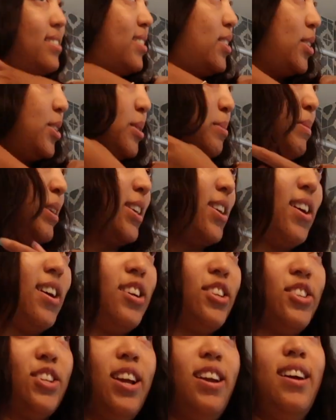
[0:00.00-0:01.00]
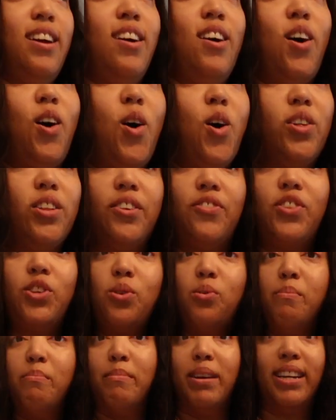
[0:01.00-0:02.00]
Oh my gosh all of the
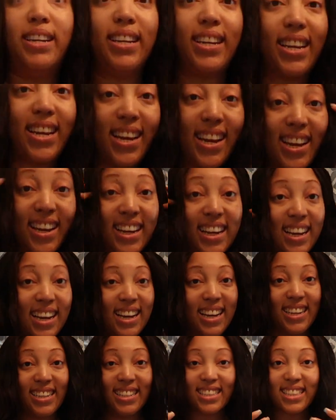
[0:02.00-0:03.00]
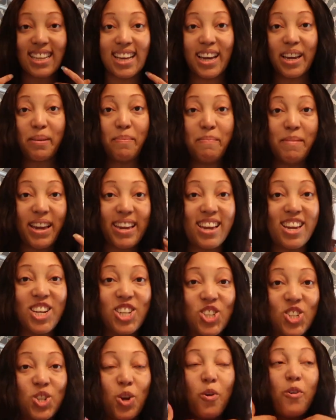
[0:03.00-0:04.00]
humidity is like making
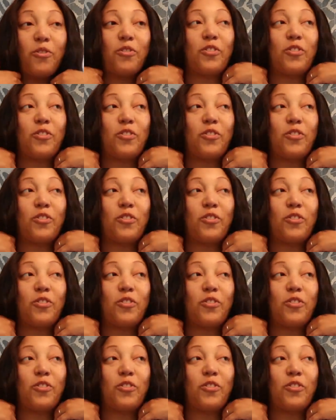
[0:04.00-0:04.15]
it so